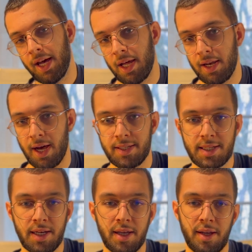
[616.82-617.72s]
I'd say
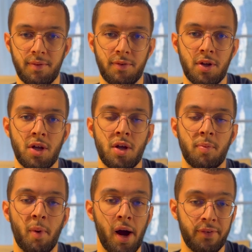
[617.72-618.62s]
that
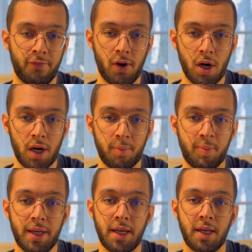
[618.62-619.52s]
by far
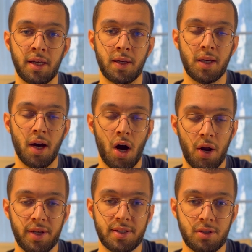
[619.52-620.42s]
being
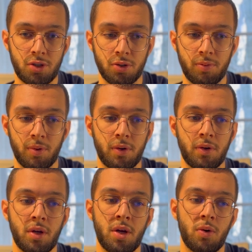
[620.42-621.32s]
honest and truthful
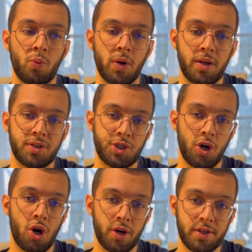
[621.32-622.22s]
was the
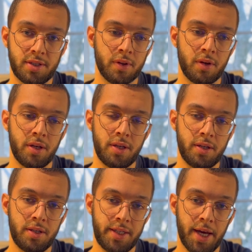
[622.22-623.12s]
hardest thing,
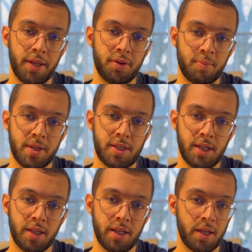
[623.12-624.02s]
yet the best thing
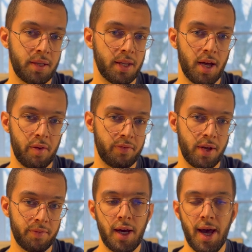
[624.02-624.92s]
that I've
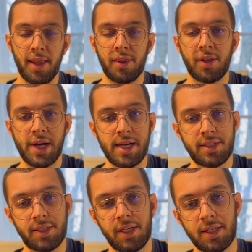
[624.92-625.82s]
ever did. The nice
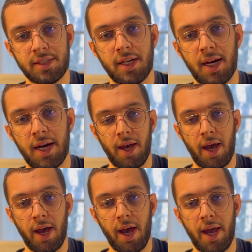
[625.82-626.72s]
thing is that
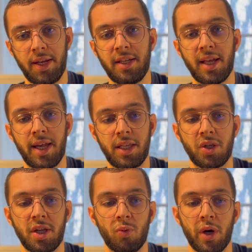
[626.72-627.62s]
any day you can
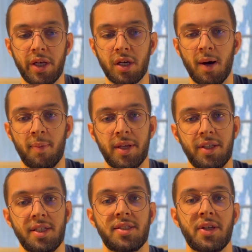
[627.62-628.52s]
wake up and
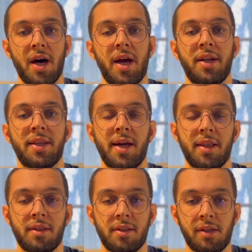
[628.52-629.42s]
decide that
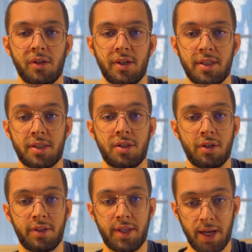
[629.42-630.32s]
it's your
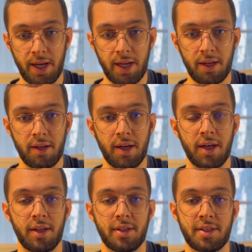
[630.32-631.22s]
day and
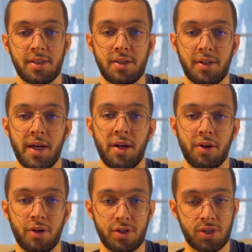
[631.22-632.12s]
this is the day you're going to
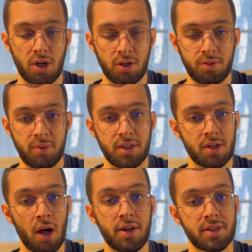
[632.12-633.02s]
start to be as
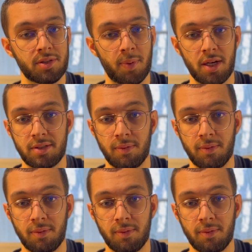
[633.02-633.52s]
honest as possible with